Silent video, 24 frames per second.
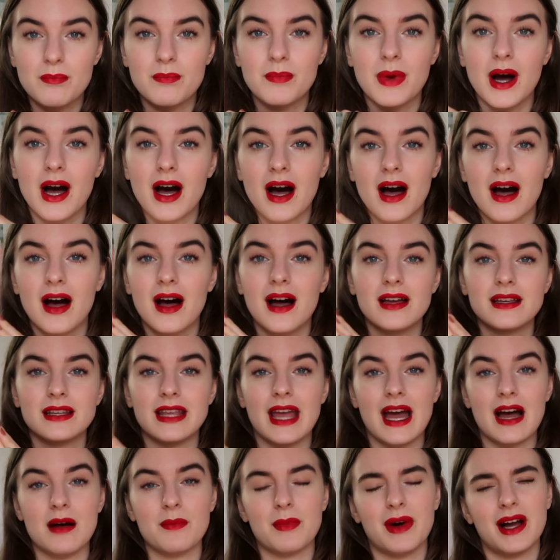But
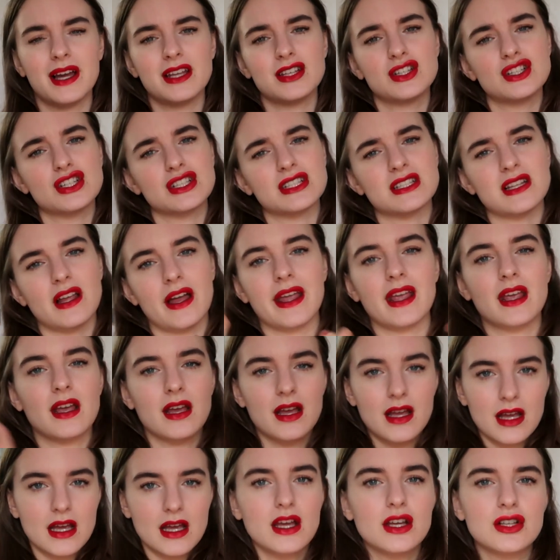yeah, I might just like
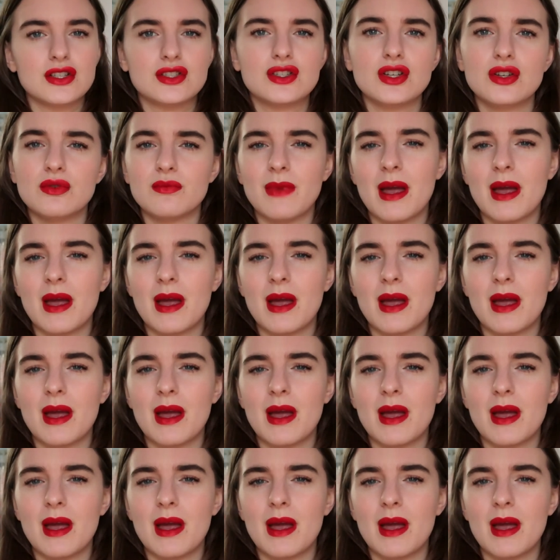do,